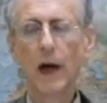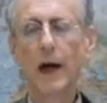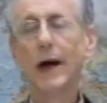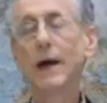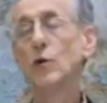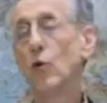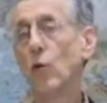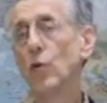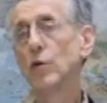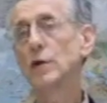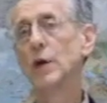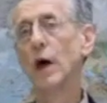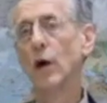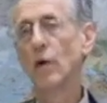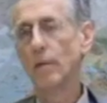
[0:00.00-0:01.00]
and
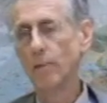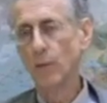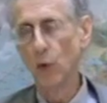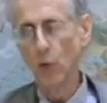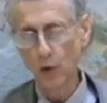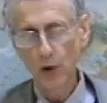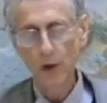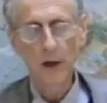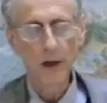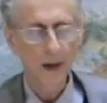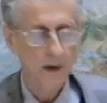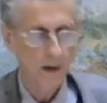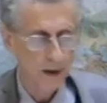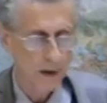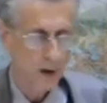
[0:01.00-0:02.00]
also more
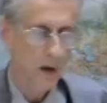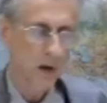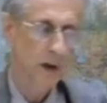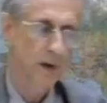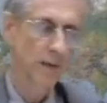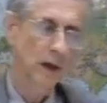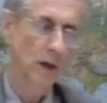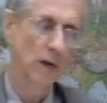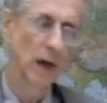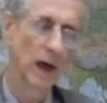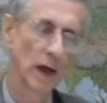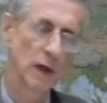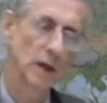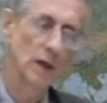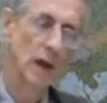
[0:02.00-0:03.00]
galactic cosmic
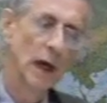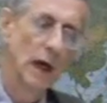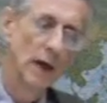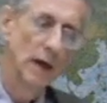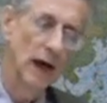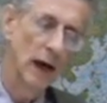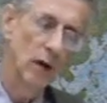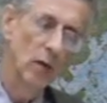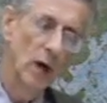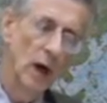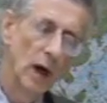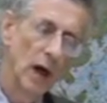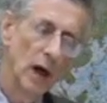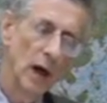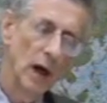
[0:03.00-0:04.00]
rays. Now,
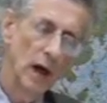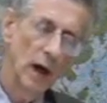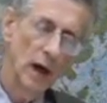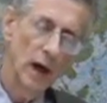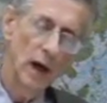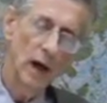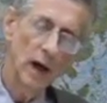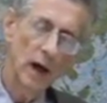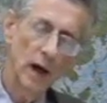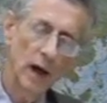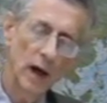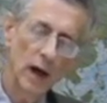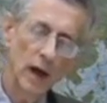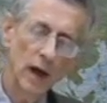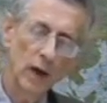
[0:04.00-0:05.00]

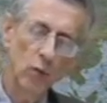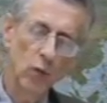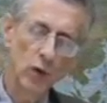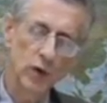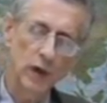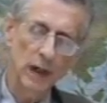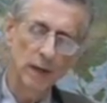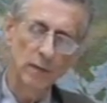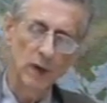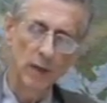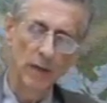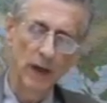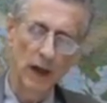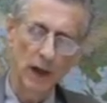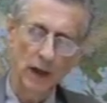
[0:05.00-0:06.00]
it would seem to
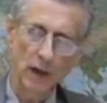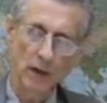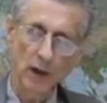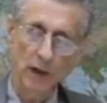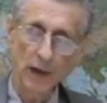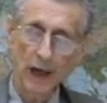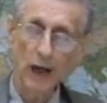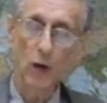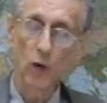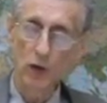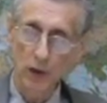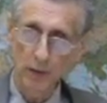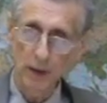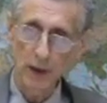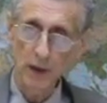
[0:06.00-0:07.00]
me that that
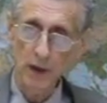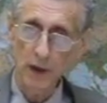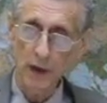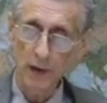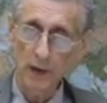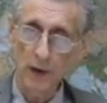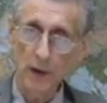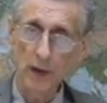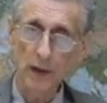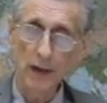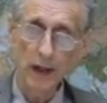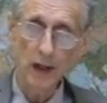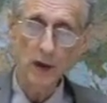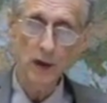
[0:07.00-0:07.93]
ought to be studied, and that